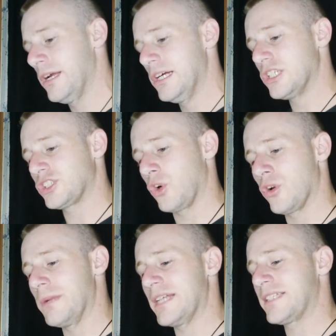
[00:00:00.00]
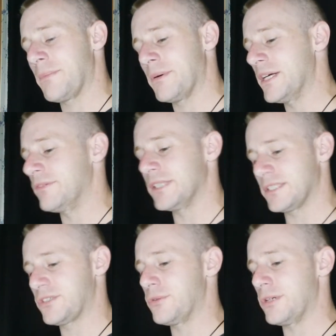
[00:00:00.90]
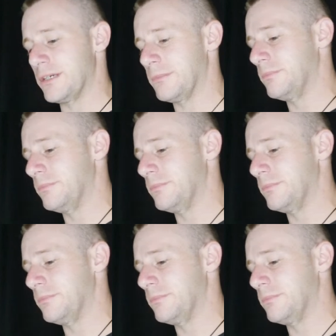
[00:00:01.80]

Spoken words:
Show them that type of evidence too here.